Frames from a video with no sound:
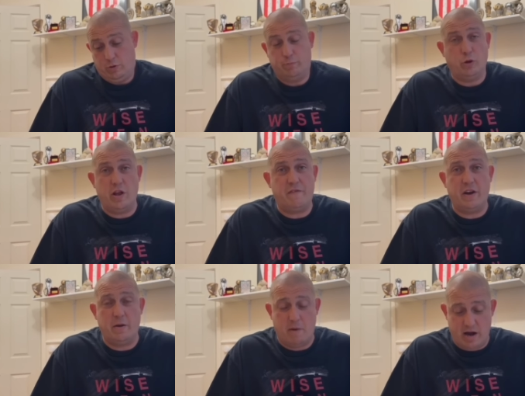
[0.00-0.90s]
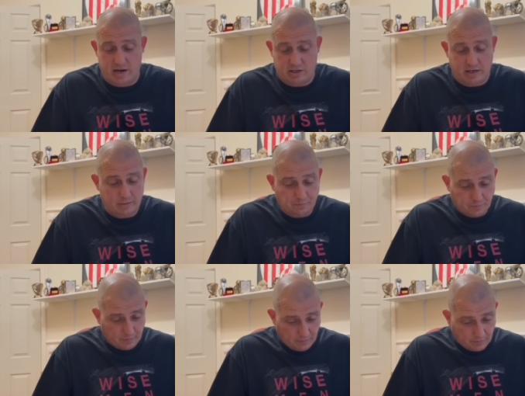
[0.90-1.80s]
putting the effort in my eyes. Like,
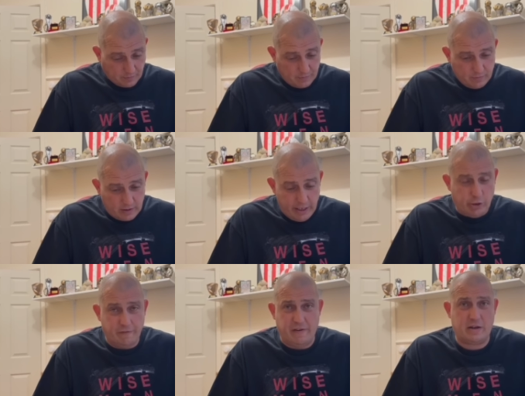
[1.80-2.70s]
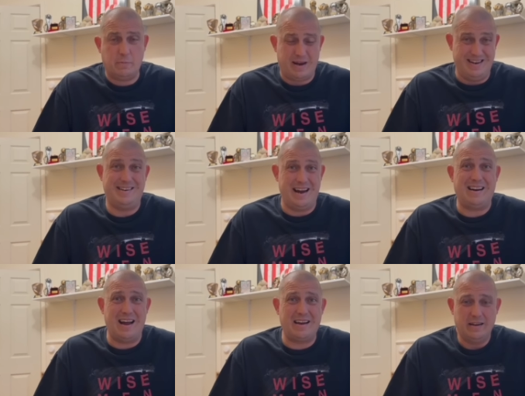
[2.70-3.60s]
he got affected by a dead
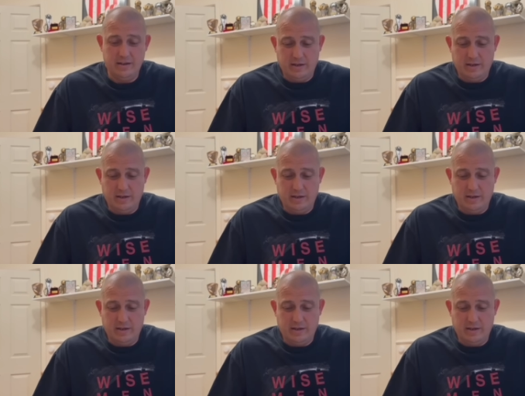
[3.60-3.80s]
leg,